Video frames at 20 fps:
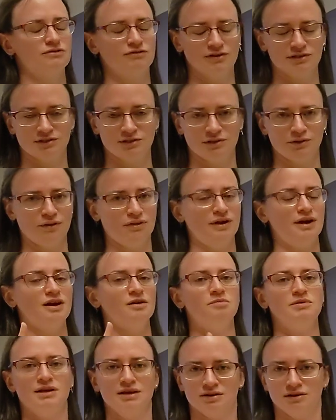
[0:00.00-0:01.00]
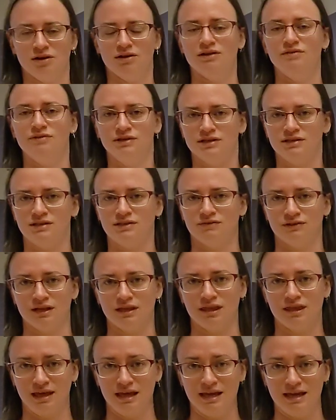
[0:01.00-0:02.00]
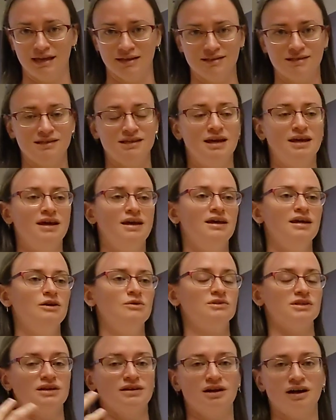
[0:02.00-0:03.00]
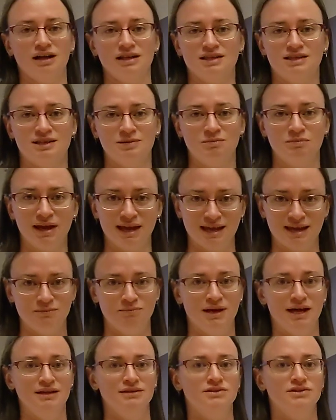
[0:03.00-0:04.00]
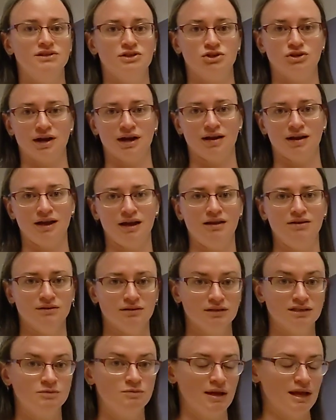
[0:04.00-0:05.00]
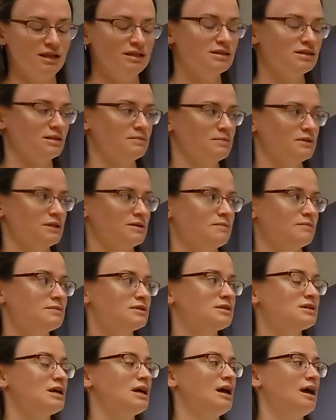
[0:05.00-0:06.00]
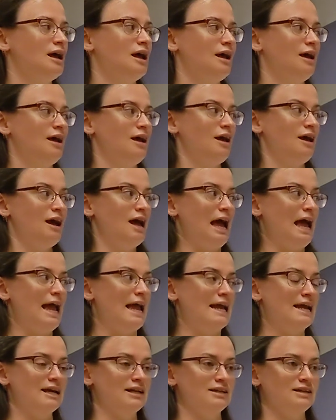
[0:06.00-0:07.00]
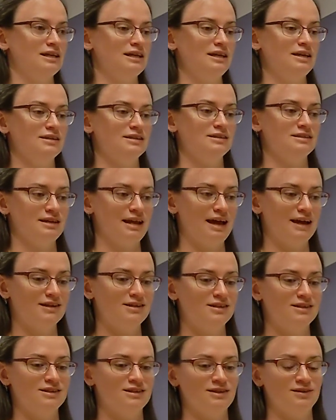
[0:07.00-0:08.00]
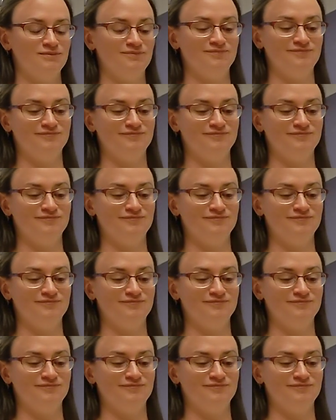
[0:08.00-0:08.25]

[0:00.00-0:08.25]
of physical therapy and all of these different things. He was on constant pain meds to try to handle his pain symptoms. And his next